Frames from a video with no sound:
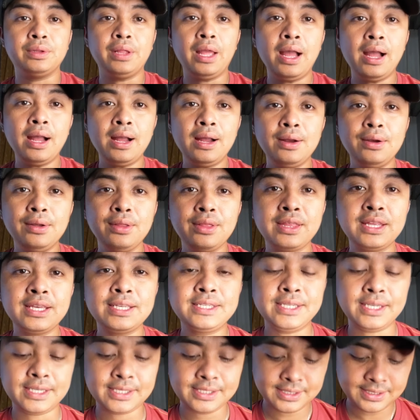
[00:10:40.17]
now
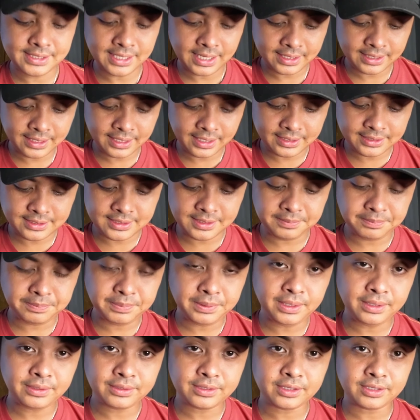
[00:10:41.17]
this is
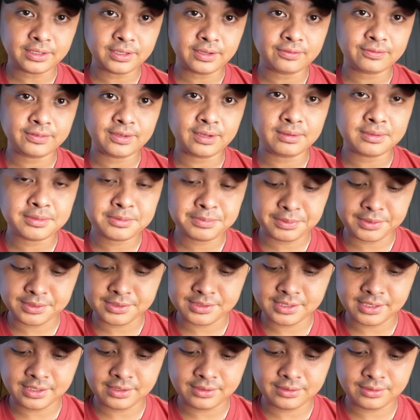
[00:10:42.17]
1080p 30 frames per
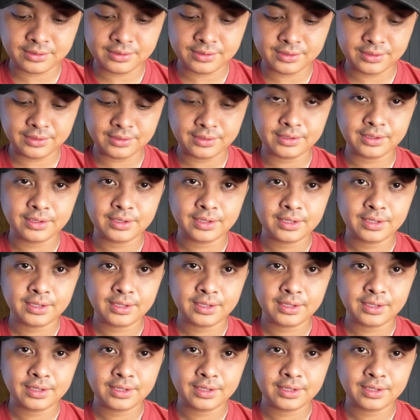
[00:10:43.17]
second